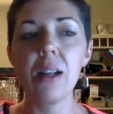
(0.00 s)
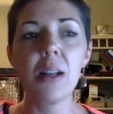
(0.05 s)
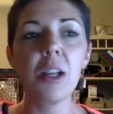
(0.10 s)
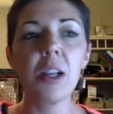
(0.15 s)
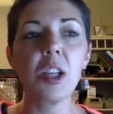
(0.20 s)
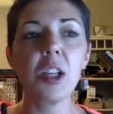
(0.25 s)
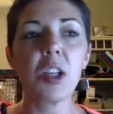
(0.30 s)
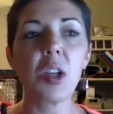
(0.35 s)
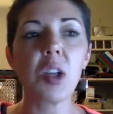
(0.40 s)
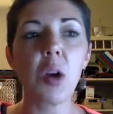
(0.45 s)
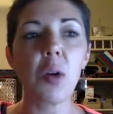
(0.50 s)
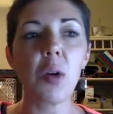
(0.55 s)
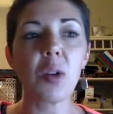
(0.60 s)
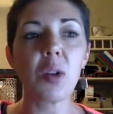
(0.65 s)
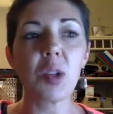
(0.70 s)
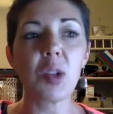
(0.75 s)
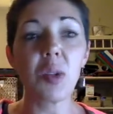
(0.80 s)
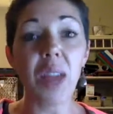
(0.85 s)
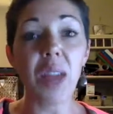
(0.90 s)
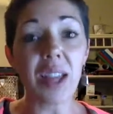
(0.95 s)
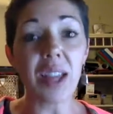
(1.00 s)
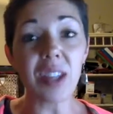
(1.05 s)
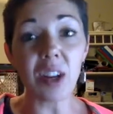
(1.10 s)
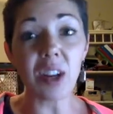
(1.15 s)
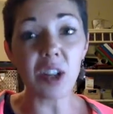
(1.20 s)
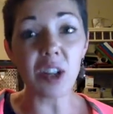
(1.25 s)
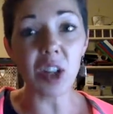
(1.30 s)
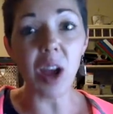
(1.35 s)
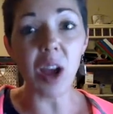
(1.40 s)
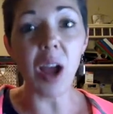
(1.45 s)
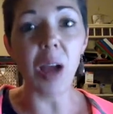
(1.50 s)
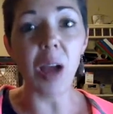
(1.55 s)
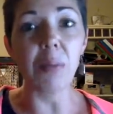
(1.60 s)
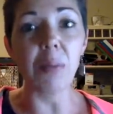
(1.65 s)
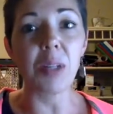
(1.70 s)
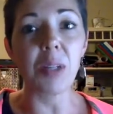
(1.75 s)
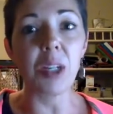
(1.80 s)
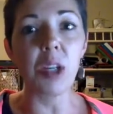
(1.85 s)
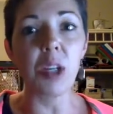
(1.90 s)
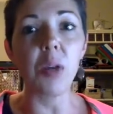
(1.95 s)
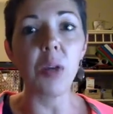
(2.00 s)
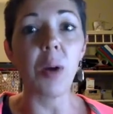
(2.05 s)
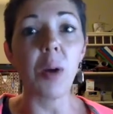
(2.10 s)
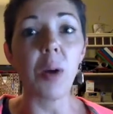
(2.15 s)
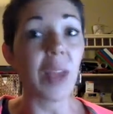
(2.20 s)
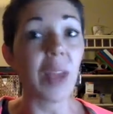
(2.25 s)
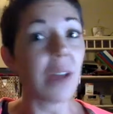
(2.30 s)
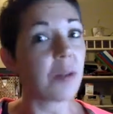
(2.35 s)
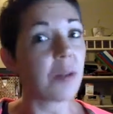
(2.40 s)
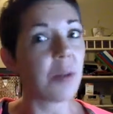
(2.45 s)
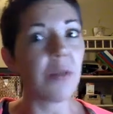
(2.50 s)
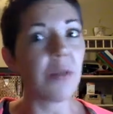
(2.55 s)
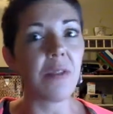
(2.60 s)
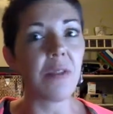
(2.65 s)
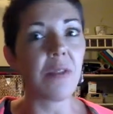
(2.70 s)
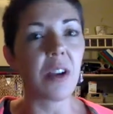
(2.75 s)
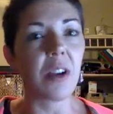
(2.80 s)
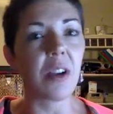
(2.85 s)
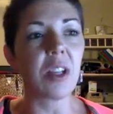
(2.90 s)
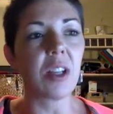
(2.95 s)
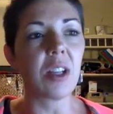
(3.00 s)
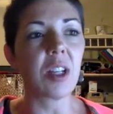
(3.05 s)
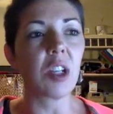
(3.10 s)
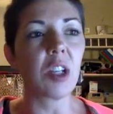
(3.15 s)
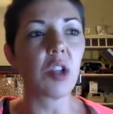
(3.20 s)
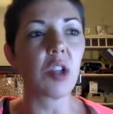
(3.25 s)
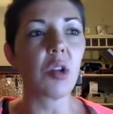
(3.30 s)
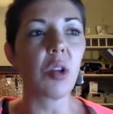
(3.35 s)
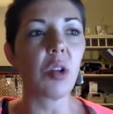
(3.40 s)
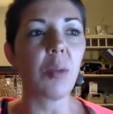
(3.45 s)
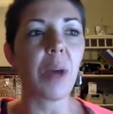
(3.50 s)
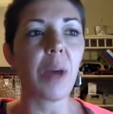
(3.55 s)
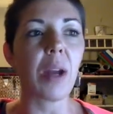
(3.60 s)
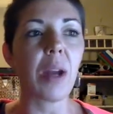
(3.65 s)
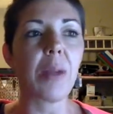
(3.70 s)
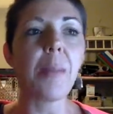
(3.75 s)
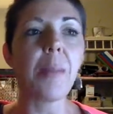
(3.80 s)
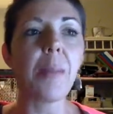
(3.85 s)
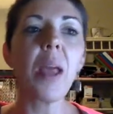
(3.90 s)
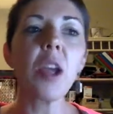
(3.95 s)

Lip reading: So that's our job to do. And we have to be very intentional about it.